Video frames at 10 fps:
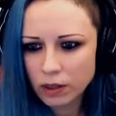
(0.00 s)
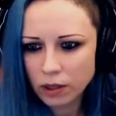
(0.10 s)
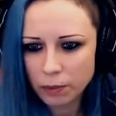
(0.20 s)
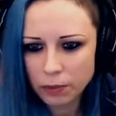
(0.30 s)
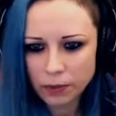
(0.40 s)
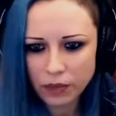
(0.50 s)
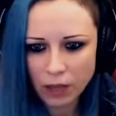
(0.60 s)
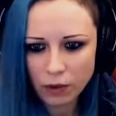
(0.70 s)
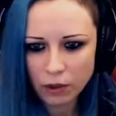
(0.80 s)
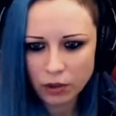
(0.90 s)
Yep,
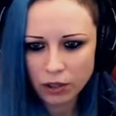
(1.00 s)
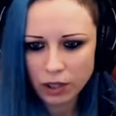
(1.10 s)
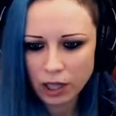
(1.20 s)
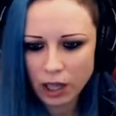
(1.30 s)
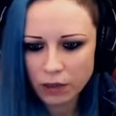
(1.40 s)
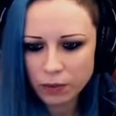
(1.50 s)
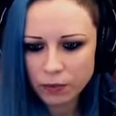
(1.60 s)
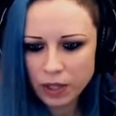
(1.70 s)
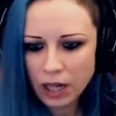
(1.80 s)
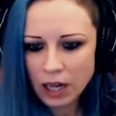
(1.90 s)
down hole going down.
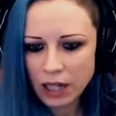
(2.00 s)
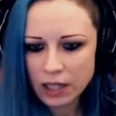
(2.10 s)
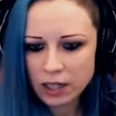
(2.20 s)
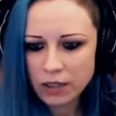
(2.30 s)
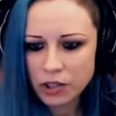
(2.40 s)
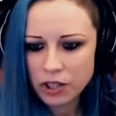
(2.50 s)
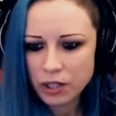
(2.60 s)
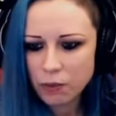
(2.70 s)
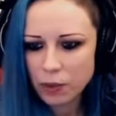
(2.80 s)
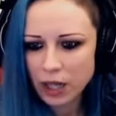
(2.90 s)
I still
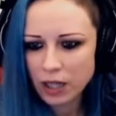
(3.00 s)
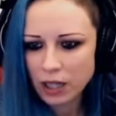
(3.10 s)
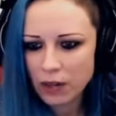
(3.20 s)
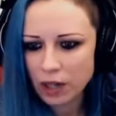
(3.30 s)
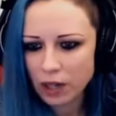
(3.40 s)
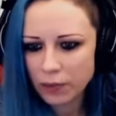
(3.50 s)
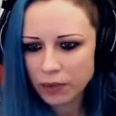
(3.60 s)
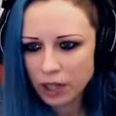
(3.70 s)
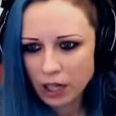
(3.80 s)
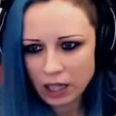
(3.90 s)
see one lava.
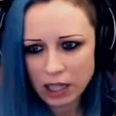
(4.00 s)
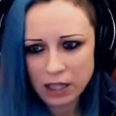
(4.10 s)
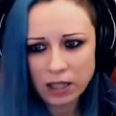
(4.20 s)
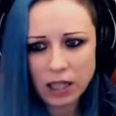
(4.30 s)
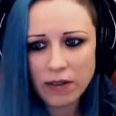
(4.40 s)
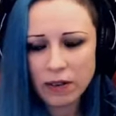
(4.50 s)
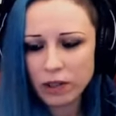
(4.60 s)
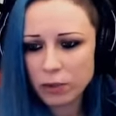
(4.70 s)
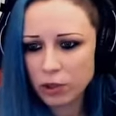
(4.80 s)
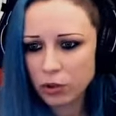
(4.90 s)
I guess the lava
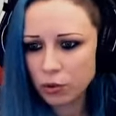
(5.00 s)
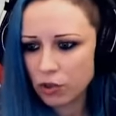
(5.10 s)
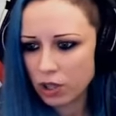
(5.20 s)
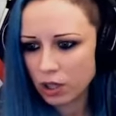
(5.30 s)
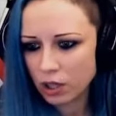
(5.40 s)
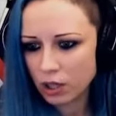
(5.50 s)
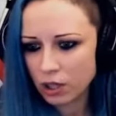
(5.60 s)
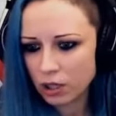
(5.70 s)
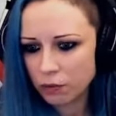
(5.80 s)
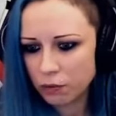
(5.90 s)
will be used
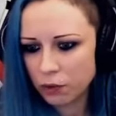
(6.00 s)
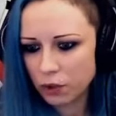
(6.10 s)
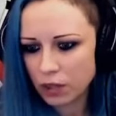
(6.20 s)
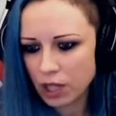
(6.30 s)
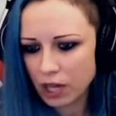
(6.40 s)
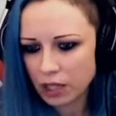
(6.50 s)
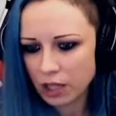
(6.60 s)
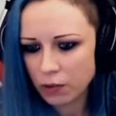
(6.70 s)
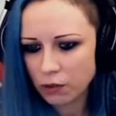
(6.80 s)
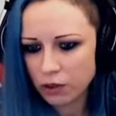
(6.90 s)
uh, for
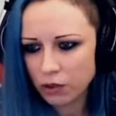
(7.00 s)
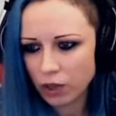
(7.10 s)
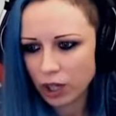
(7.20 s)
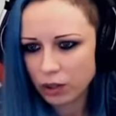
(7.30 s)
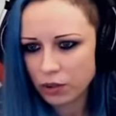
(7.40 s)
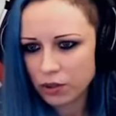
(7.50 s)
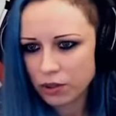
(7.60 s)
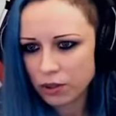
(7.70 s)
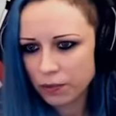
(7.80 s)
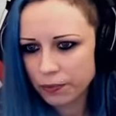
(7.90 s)
tanking for the
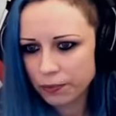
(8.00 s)
dragons.